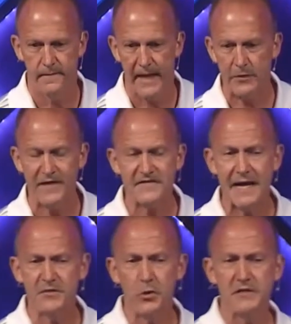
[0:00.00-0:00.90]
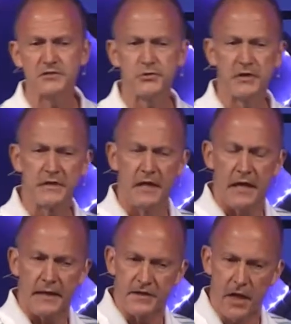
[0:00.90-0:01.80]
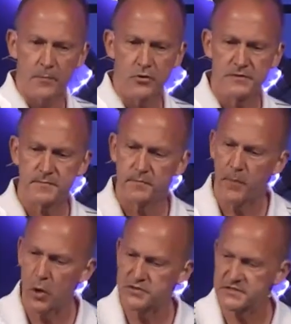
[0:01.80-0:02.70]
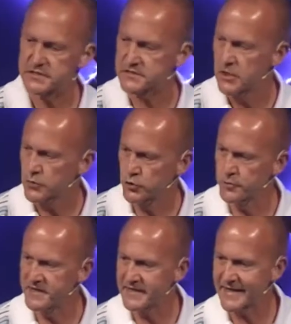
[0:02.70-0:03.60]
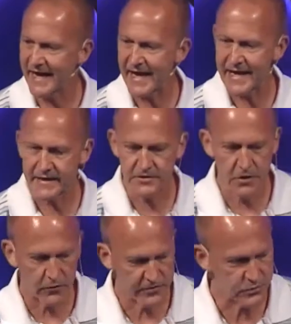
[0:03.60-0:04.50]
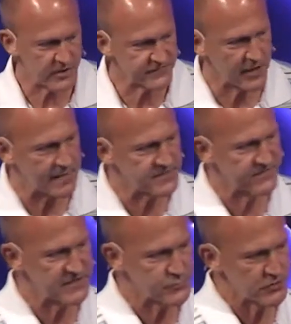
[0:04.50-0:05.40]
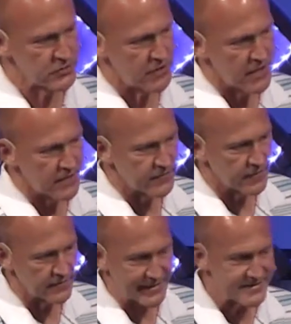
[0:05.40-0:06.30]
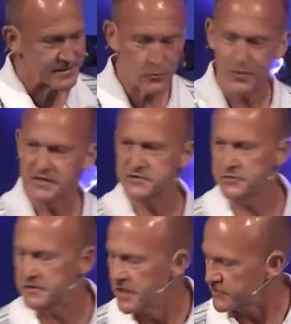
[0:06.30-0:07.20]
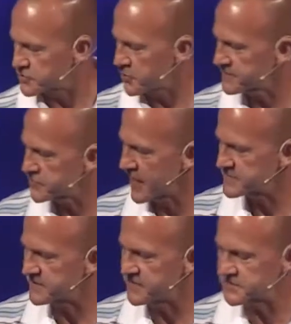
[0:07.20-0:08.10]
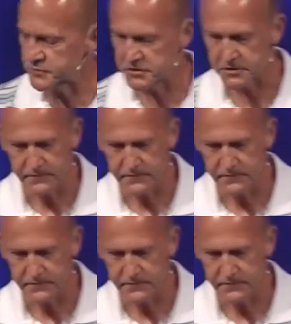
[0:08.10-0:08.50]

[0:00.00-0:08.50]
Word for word: I don't have time to go into it Numbers, Moses, Reuben and Gad, you know, the 12 tribes of Israel. I guess I'm going into it. The 12 tribes of Israel.